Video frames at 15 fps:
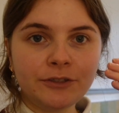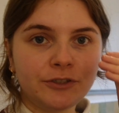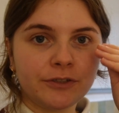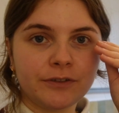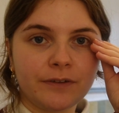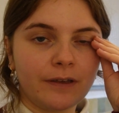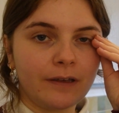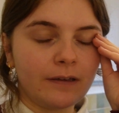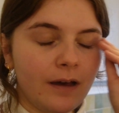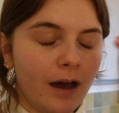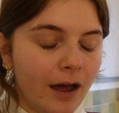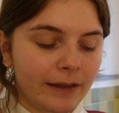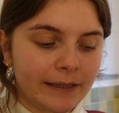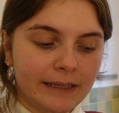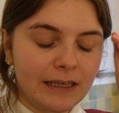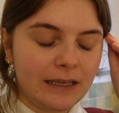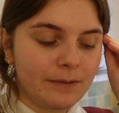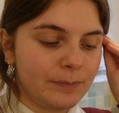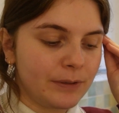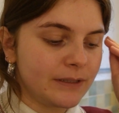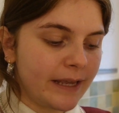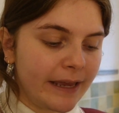is just garlicky,
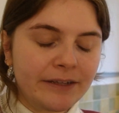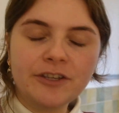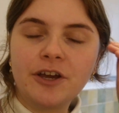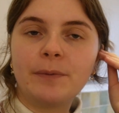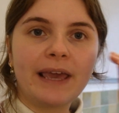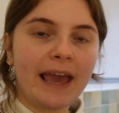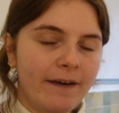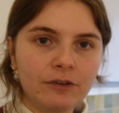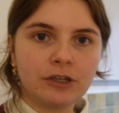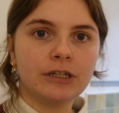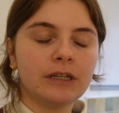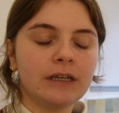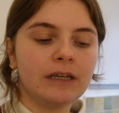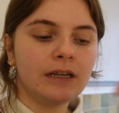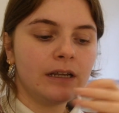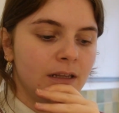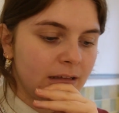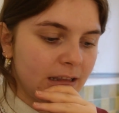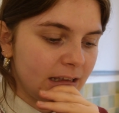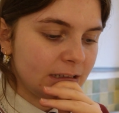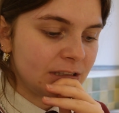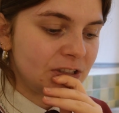potatoey heaven.
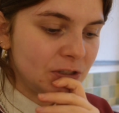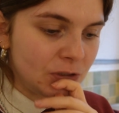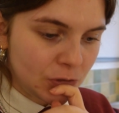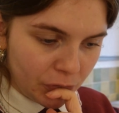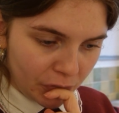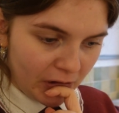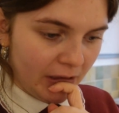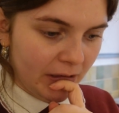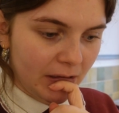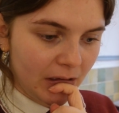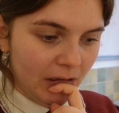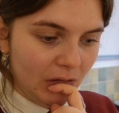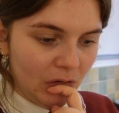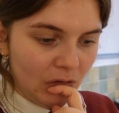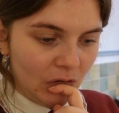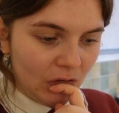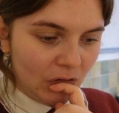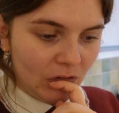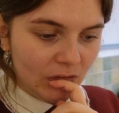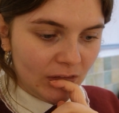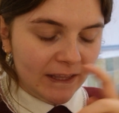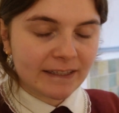Like, that is stunning.
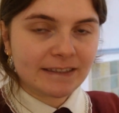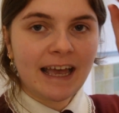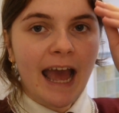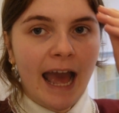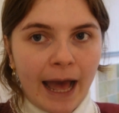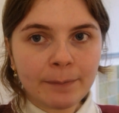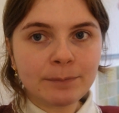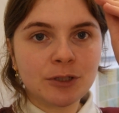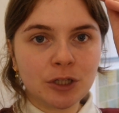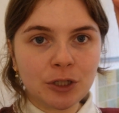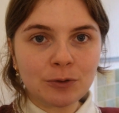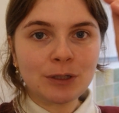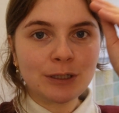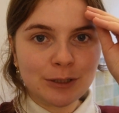That is absolutely